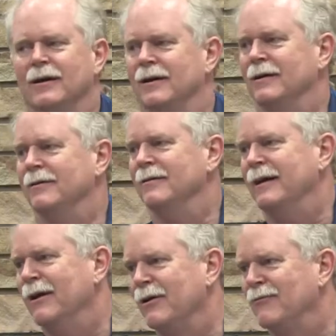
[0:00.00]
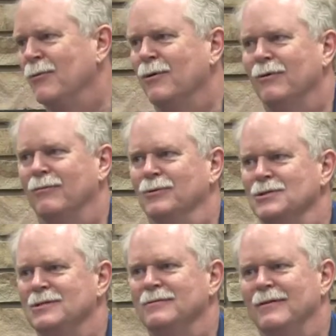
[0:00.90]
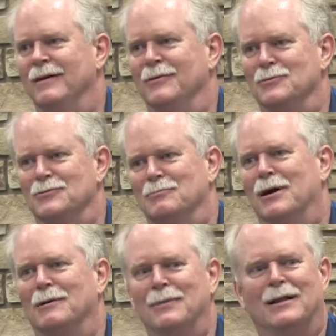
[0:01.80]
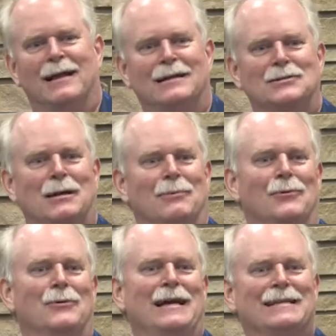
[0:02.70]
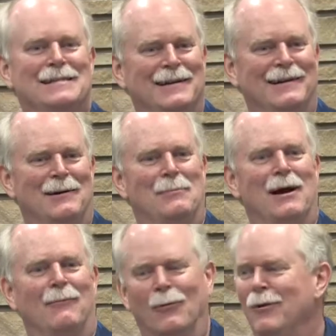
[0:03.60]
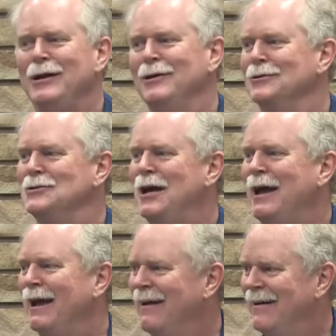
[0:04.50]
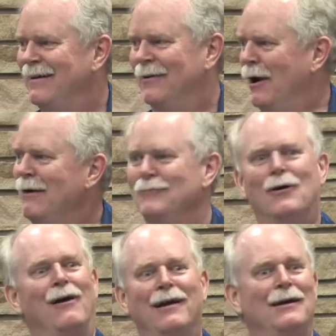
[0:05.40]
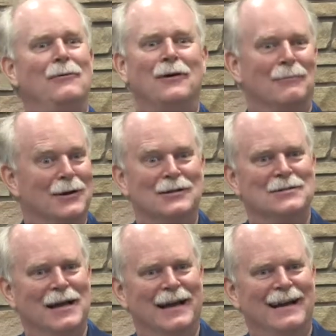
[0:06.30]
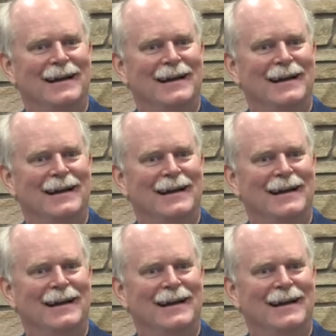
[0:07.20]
Gary Ford was bugging me the last couple of weeks about, well, what are you going to say? I have no idea what I'm going to say.